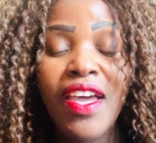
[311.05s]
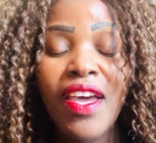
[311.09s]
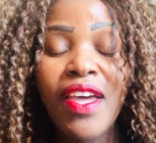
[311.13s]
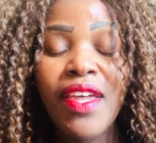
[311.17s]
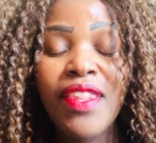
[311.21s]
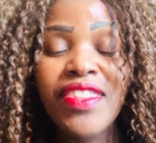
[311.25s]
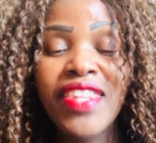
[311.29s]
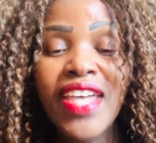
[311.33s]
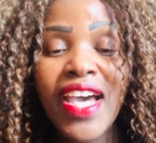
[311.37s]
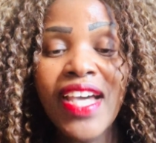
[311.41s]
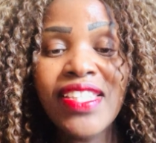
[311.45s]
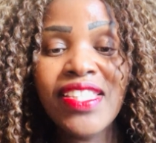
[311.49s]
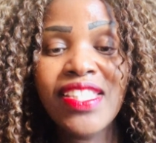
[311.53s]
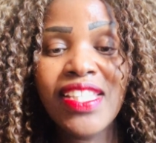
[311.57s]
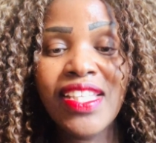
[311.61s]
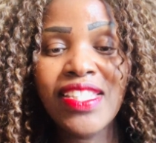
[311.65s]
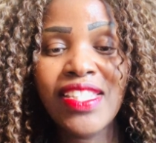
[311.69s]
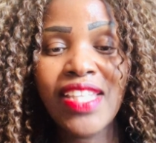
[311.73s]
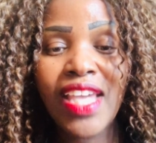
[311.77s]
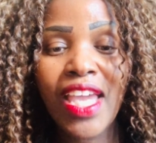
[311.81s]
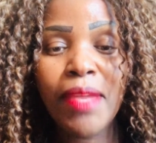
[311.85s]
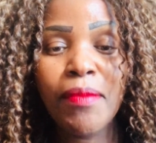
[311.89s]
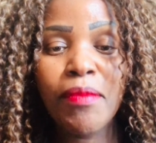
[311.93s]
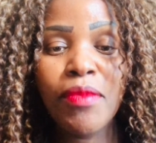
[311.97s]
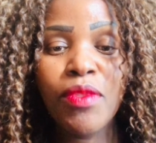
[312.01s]
that's the
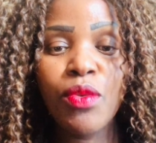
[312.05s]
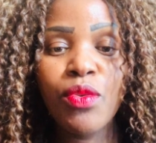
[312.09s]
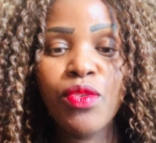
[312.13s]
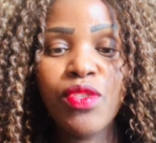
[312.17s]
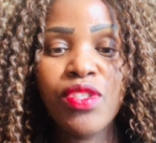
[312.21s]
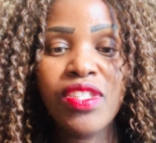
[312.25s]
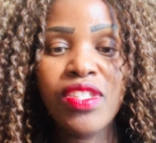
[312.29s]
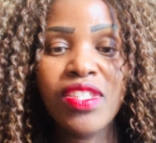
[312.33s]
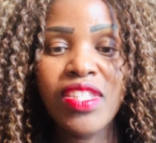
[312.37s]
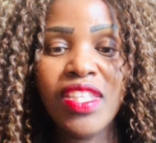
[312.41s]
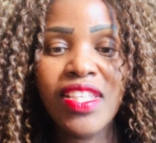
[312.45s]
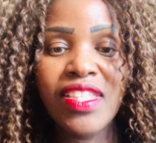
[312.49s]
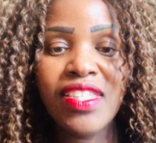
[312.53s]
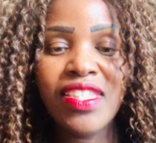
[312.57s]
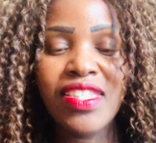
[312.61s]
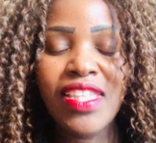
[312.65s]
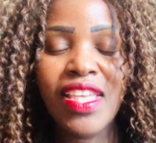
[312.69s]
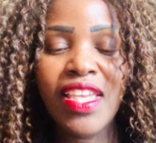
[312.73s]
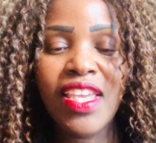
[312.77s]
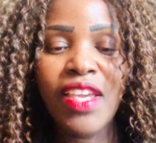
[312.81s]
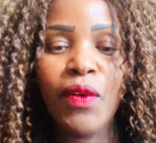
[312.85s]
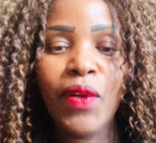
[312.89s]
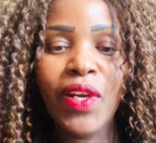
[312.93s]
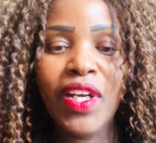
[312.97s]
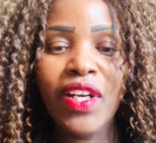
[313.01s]
time those things they
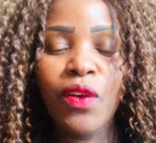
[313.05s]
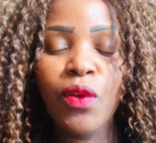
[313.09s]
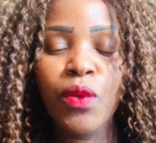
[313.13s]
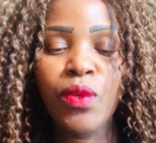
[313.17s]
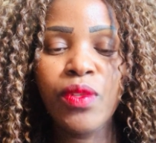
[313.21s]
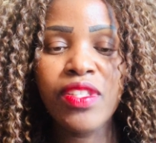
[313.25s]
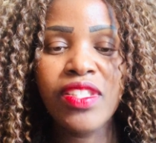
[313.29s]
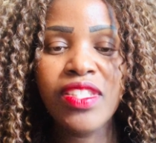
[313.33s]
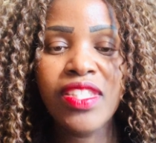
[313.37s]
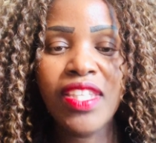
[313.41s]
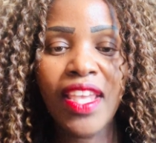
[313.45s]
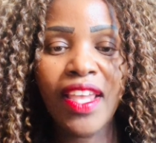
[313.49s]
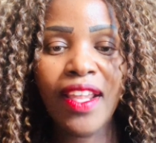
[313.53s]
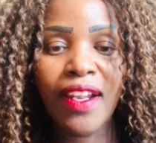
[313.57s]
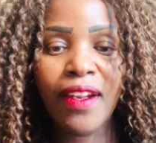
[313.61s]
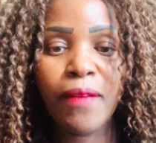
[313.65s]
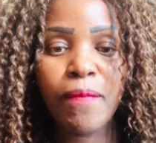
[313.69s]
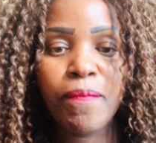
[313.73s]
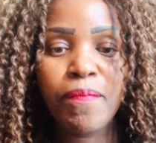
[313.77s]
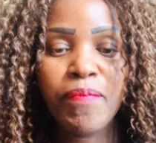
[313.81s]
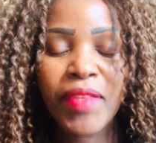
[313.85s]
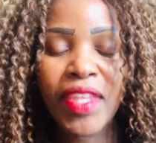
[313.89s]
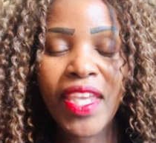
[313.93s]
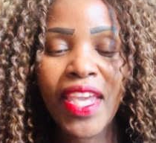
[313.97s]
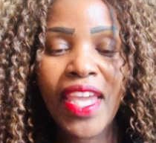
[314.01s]
are on sale
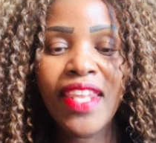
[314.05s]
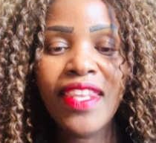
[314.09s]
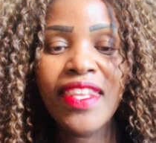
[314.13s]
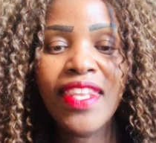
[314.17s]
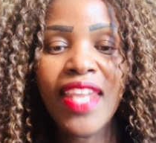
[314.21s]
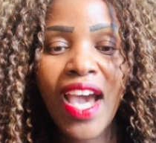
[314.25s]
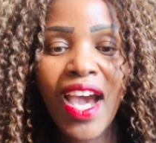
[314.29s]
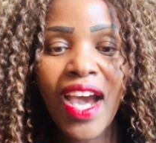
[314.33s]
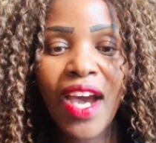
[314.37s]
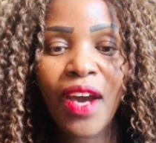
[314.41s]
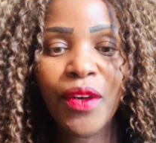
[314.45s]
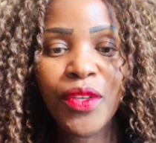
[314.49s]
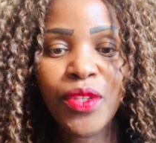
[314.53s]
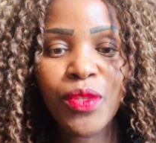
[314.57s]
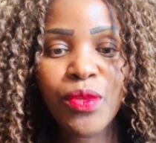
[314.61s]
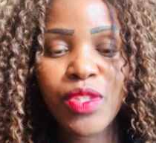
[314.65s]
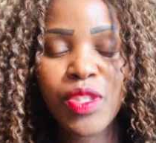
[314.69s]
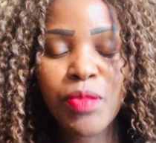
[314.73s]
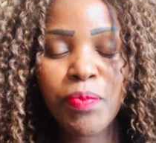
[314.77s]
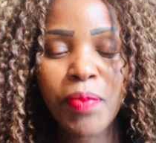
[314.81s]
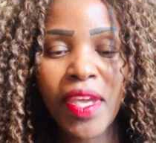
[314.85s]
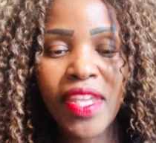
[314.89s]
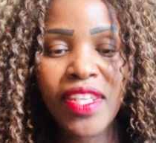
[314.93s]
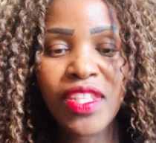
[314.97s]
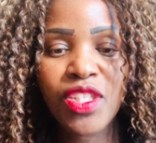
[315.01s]
and now you
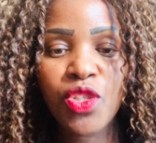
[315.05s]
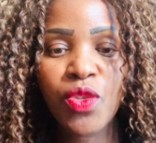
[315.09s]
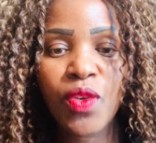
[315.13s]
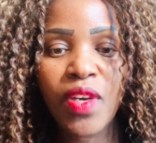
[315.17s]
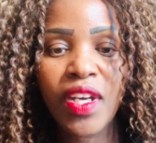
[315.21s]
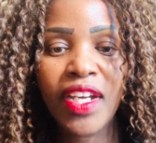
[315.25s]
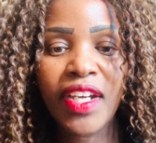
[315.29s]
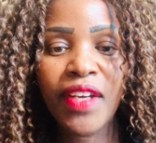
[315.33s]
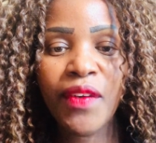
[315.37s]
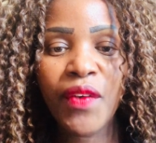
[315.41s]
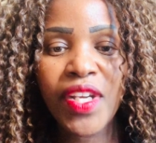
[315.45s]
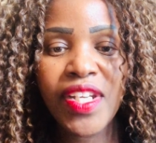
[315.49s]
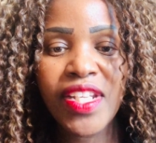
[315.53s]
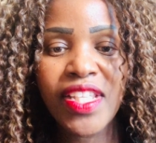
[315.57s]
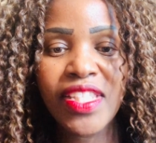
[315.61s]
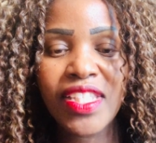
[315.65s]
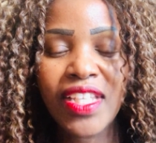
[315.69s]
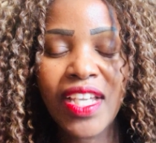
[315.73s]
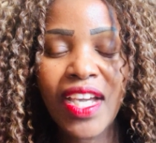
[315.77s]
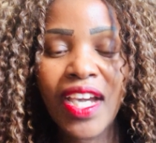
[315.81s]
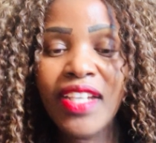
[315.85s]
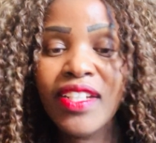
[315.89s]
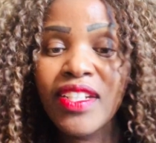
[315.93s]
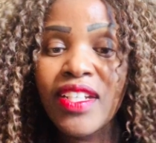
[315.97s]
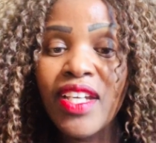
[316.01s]
spent your credit
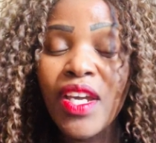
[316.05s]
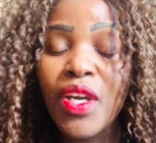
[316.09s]
card